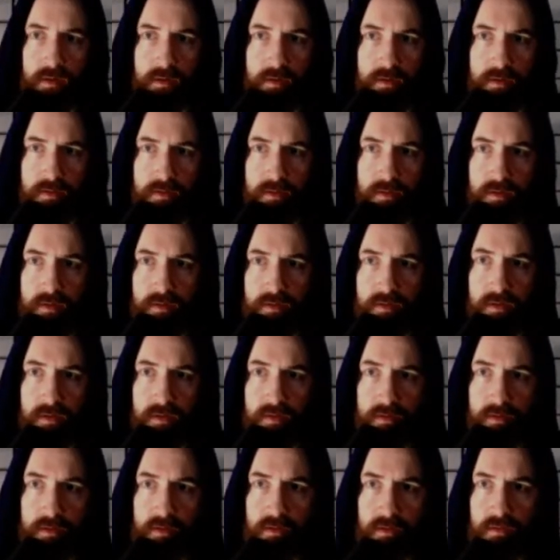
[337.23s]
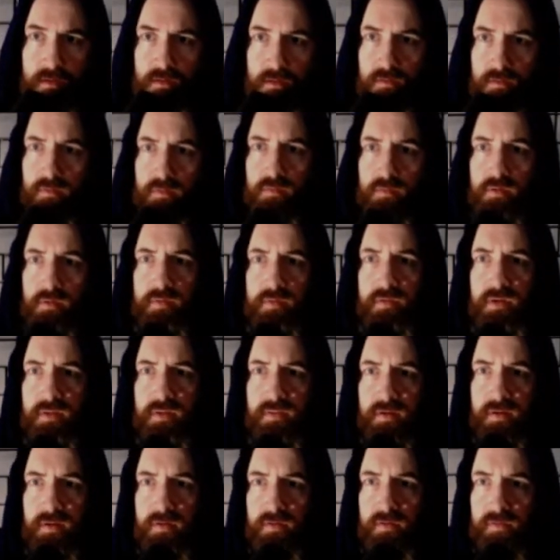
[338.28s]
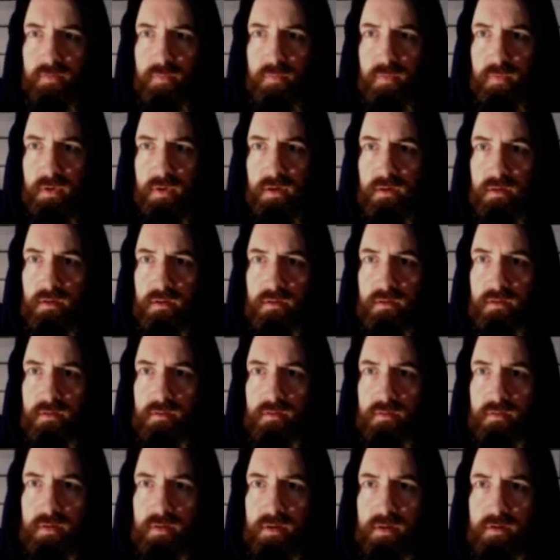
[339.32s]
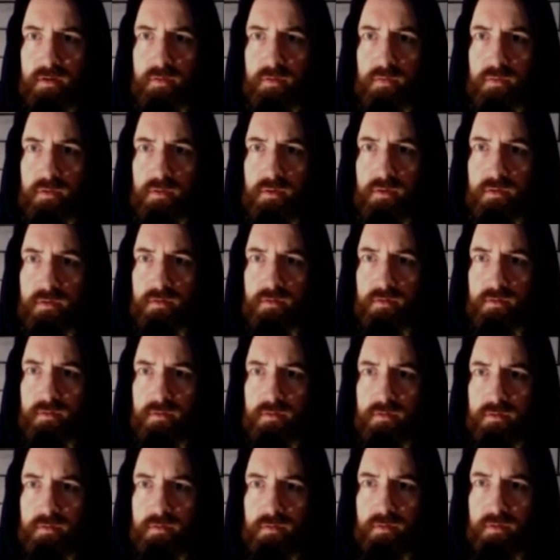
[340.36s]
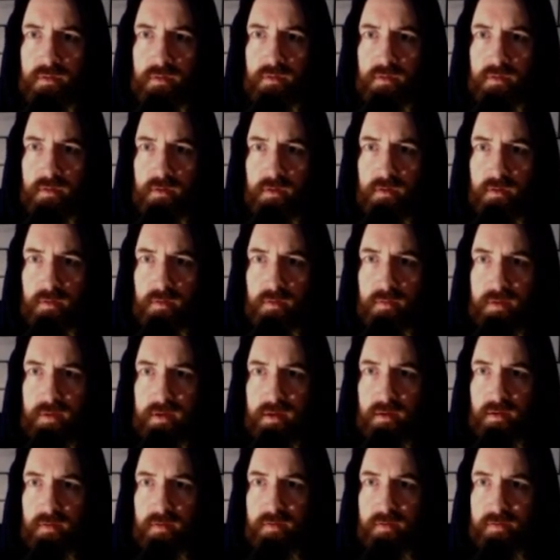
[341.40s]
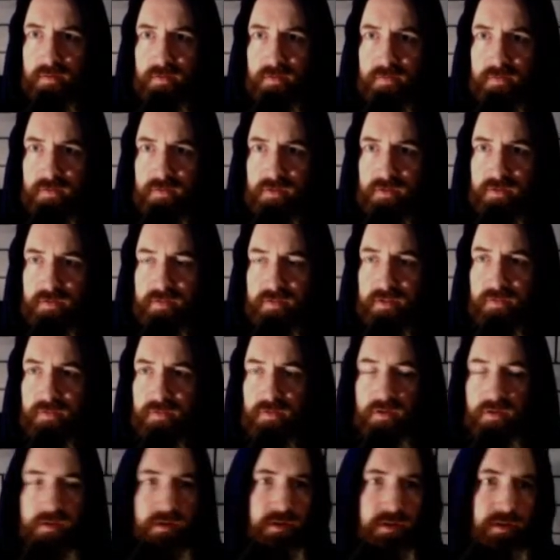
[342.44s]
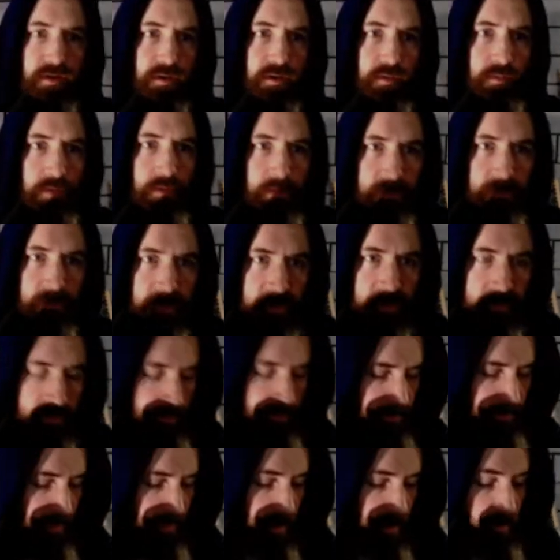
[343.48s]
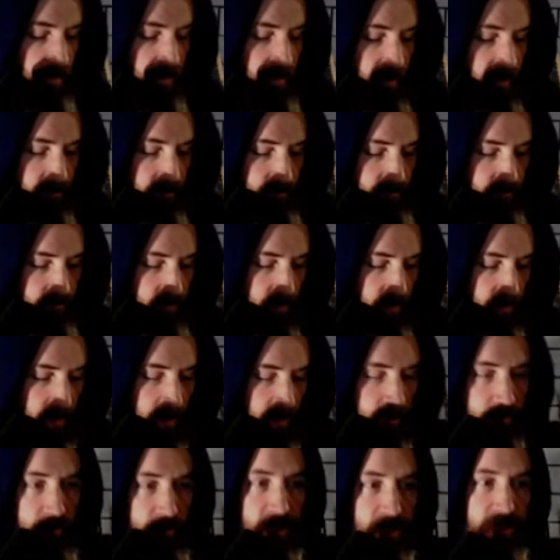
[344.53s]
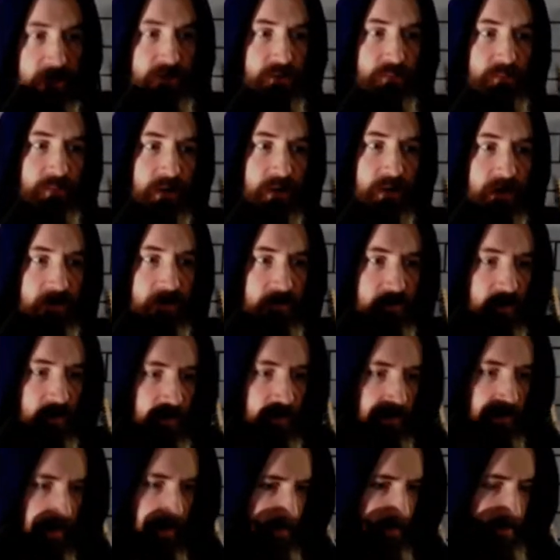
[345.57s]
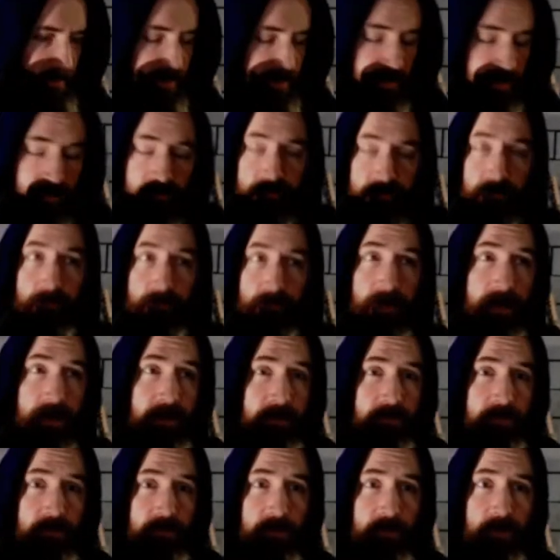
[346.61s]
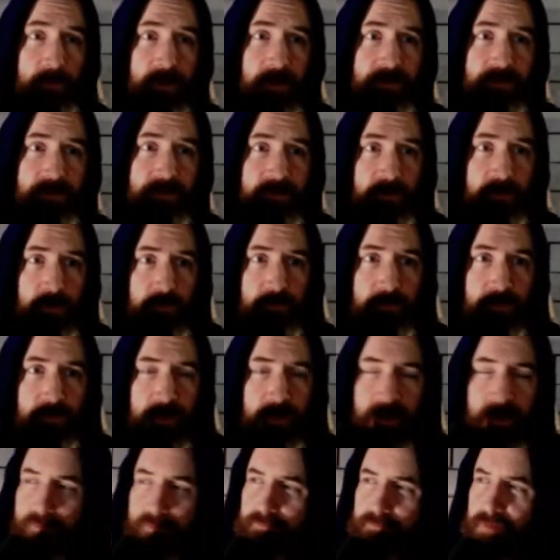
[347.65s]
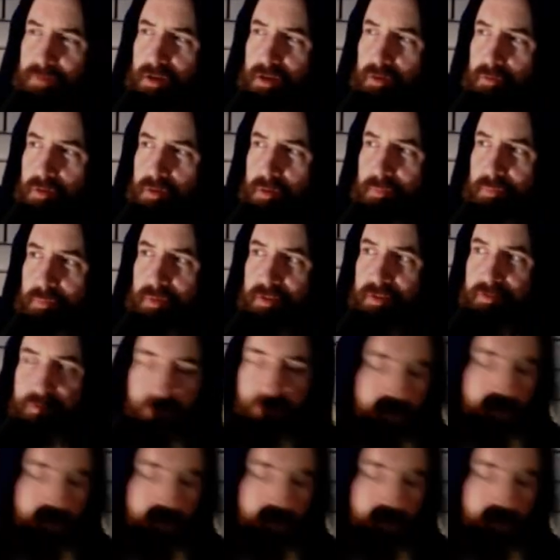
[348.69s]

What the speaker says: diddle-diddle-dee. Oh, I got it there as well. Okay, cool. Holy cow, this stuff is just different and new, I'm telling you. Okay, major, minor, dominant. I'm just going to start banging it through. I might just go for like, I don't know, a couple minutes straight